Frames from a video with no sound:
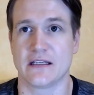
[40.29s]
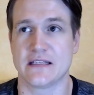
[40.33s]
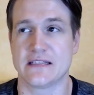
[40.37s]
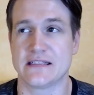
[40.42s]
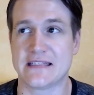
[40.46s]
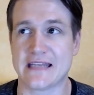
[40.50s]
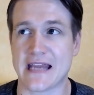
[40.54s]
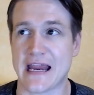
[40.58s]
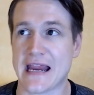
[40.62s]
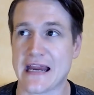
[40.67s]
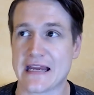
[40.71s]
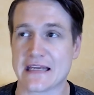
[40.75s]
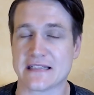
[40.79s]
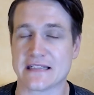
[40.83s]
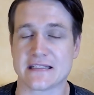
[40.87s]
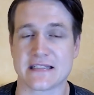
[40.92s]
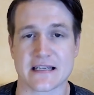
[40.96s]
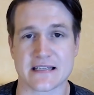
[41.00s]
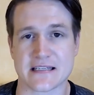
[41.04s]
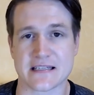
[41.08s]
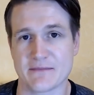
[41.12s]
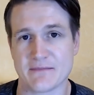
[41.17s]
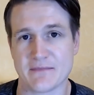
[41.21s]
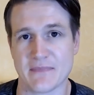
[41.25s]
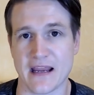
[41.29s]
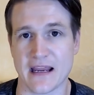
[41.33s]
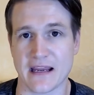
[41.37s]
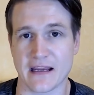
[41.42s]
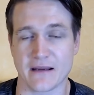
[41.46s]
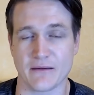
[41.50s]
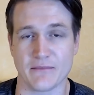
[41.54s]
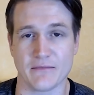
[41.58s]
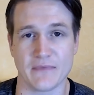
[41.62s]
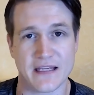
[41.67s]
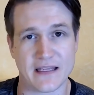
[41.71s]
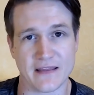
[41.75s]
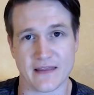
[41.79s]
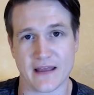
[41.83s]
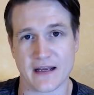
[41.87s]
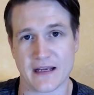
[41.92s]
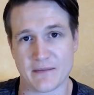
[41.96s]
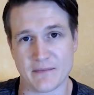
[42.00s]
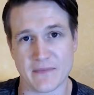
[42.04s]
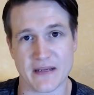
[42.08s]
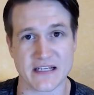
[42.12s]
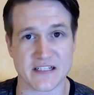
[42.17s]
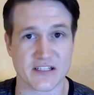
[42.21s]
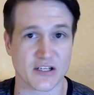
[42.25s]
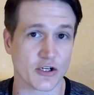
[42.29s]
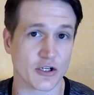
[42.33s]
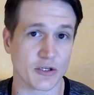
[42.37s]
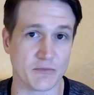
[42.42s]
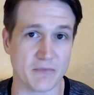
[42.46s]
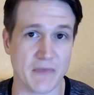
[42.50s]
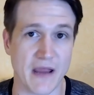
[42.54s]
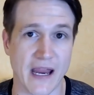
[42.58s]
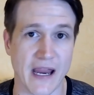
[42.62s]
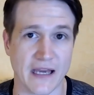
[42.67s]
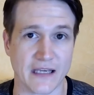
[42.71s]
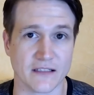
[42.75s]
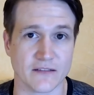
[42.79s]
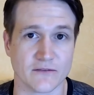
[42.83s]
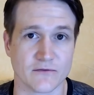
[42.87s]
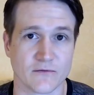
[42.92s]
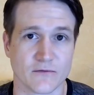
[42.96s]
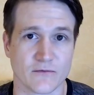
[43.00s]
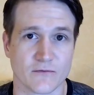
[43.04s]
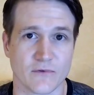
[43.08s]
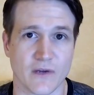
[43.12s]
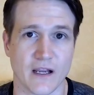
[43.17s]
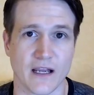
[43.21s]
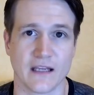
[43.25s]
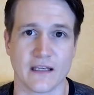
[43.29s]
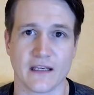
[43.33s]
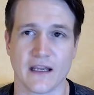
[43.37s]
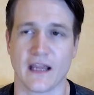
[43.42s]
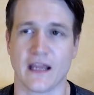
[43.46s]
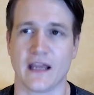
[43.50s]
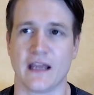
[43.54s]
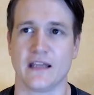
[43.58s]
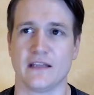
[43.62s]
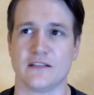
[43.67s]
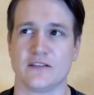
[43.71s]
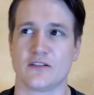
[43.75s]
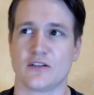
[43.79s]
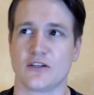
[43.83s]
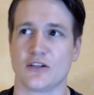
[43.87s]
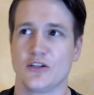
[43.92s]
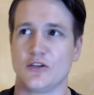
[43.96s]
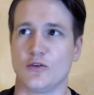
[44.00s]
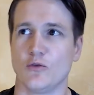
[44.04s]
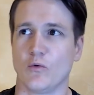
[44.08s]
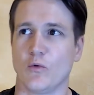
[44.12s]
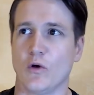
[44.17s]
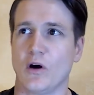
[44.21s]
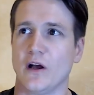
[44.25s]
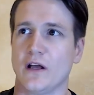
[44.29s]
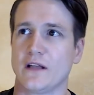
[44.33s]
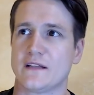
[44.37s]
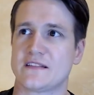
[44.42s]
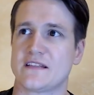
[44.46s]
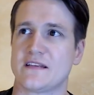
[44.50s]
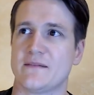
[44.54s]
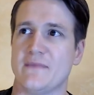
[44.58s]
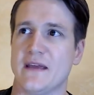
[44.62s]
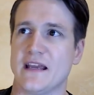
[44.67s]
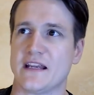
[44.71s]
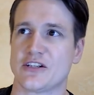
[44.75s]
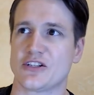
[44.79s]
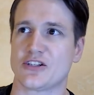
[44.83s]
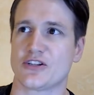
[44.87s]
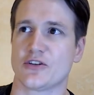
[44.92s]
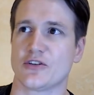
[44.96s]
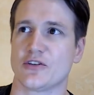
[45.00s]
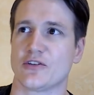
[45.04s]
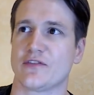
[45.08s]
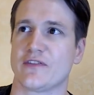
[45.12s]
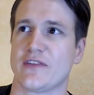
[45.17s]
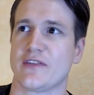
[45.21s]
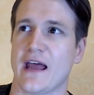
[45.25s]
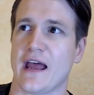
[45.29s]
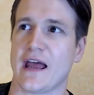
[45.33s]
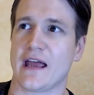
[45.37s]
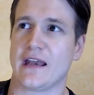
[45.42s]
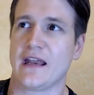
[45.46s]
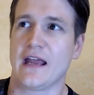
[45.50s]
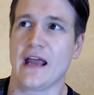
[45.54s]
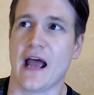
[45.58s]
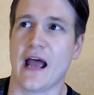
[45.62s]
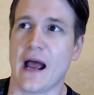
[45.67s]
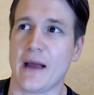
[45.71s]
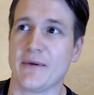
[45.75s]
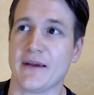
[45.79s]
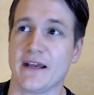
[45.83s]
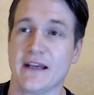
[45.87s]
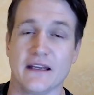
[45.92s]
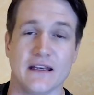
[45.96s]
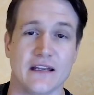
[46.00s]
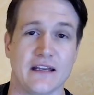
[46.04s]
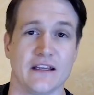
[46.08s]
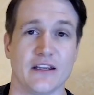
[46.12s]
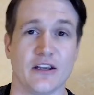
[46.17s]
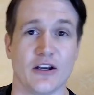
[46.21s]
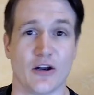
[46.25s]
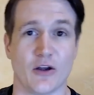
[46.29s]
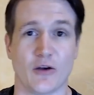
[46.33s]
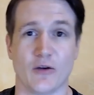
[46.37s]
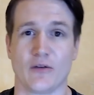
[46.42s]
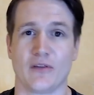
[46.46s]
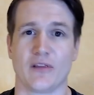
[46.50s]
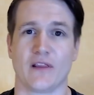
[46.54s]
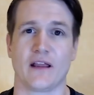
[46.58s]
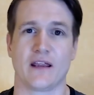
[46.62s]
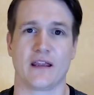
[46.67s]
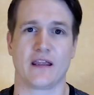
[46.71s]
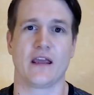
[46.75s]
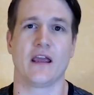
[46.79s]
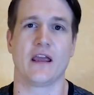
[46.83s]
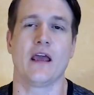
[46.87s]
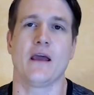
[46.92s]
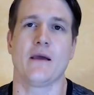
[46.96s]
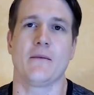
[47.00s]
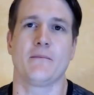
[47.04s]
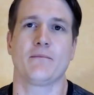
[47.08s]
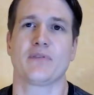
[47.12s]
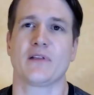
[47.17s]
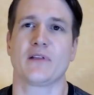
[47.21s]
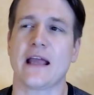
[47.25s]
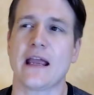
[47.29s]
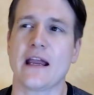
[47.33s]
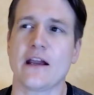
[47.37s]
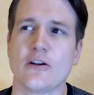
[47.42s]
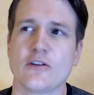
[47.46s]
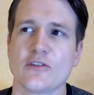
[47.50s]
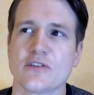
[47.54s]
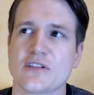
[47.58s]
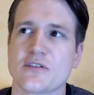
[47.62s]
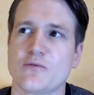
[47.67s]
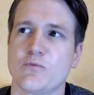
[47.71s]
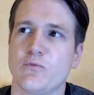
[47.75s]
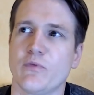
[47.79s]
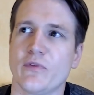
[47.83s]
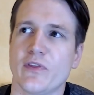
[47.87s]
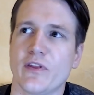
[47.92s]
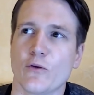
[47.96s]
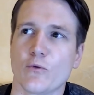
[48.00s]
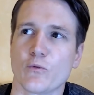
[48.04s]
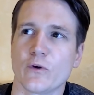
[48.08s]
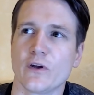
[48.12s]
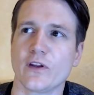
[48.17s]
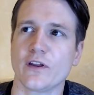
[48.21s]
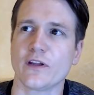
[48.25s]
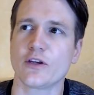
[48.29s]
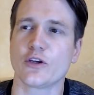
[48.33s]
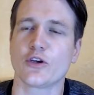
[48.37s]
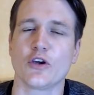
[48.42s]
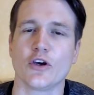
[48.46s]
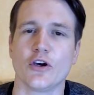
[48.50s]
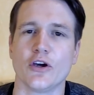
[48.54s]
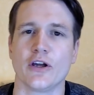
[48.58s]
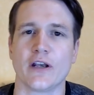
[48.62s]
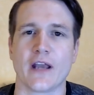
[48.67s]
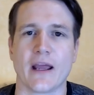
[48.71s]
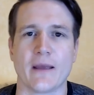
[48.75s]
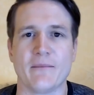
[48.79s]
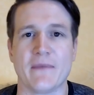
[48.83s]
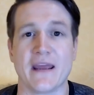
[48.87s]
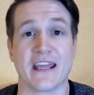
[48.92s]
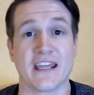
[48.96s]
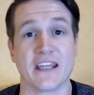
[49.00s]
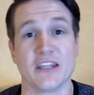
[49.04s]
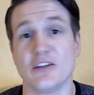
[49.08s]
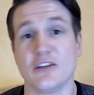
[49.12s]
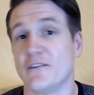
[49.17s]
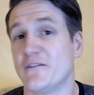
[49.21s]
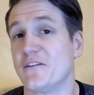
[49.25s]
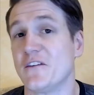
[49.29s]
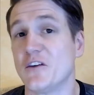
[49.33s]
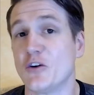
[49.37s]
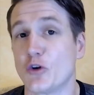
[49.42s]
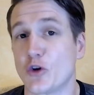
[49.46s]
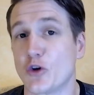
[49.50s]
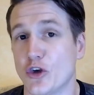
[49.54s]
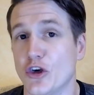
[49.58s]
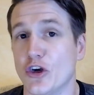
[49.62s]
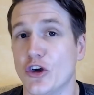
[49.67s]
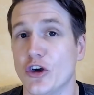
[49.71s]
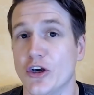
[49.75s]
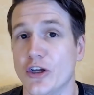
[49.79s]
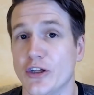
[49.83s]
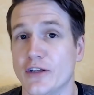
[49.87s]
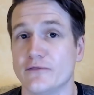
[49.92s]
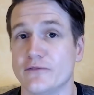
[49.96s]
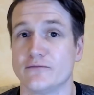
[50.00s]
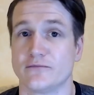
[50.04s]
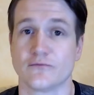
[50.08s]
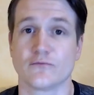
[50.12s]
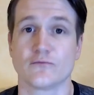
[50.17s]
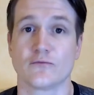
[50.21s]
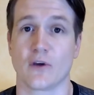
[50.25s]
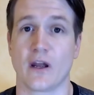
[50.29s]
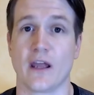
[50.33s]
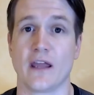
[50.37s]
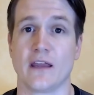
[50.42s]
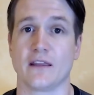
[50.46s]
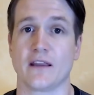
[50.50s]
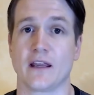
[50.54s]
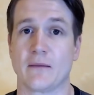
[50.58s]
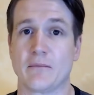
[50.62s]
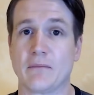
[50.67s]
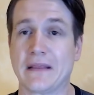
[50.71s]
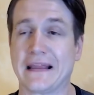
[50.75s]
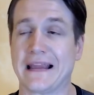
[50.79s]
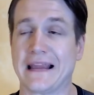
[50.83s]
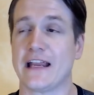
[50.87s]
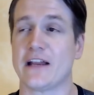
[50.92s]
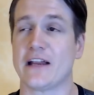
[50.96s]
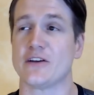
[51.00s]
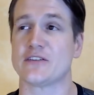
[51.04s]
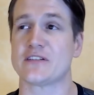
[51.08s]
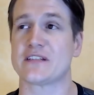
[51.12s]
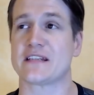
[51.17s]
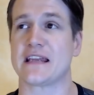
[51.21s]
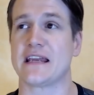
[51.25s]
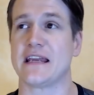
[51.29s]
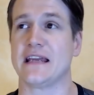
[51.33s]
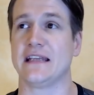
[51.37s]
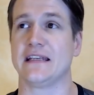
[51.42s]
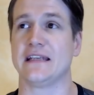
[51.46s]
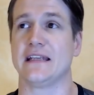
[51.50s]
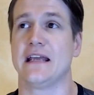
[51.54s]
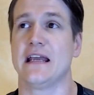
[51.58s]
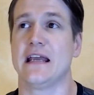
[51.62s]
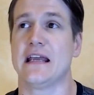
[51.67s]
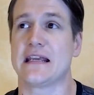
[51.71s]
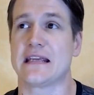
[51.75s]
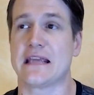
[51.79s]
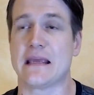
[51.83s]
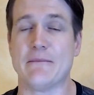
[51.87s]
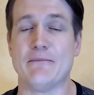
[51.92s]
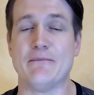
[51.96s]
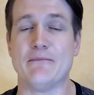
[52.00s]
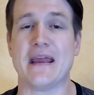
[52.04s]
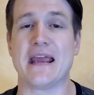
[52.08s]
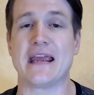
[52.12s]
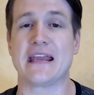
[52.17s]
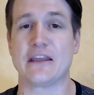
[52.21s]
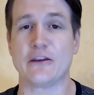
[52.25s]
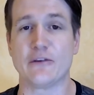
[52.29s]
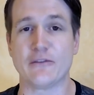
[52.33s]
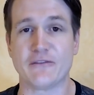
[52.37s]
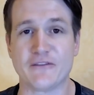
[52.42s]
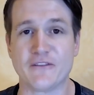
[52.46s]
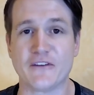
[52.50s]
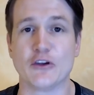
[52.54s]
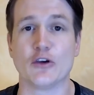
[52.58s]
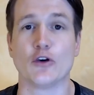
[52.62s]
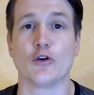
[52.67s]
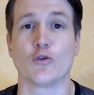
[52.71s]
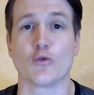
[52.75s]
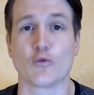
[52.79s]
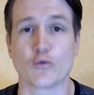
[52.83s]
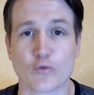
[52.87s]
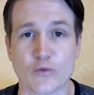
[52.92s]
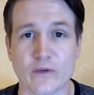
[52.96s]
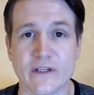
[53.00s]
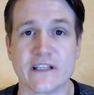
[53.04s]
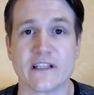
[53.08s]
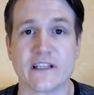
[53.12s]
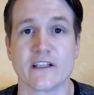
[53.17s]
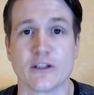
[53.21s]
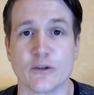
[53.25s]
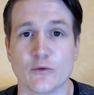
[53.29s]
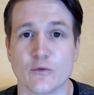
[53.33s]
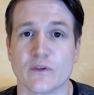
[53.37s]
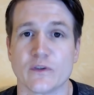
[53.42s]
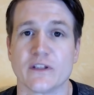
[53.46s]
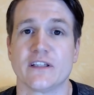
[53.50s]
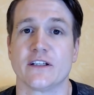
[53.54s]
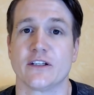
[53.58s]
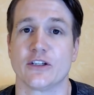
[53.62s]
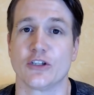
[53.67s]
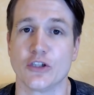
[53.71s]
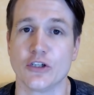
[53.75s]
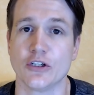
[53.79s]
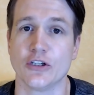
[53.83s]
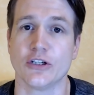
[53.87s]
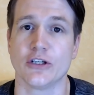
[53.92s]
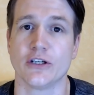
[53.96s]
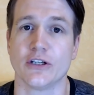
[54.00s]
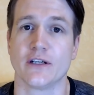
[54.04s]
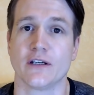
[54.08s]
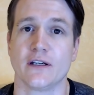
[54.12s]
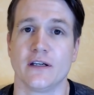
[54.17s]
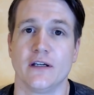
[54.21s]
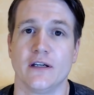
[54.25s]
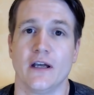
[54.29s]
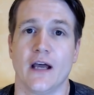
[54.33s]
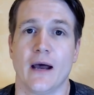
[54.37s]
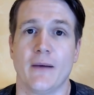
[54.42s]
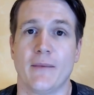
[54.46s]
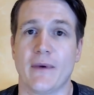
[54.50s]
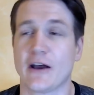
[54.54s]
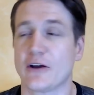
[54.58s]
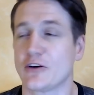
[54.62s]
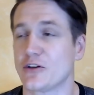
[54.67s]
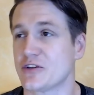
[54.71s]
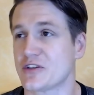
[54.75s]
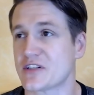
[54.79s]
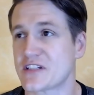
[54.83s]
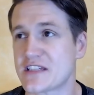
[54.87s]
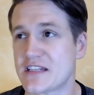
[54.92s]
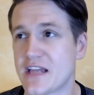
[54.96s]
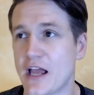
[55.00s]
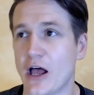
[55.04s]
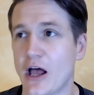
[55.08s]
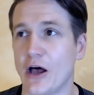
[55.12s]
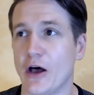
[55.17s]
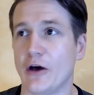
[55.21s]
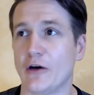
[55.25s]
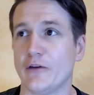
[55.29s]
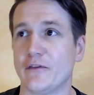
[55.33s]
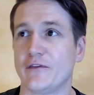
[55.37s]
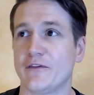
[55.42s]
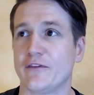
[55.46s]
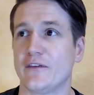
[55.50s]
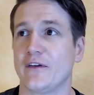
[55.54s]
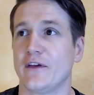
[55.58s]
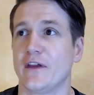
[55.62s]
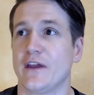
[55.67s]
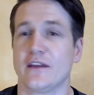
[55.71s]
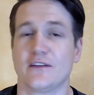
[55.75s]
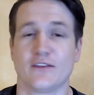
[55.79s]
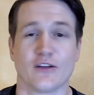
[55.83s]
date doesn't mean that he makes a good mate, right? And you want to make sure that, I mean, you know, like players, they're really good at making you feel good, right? Like players can make you feel really, really good about yourself.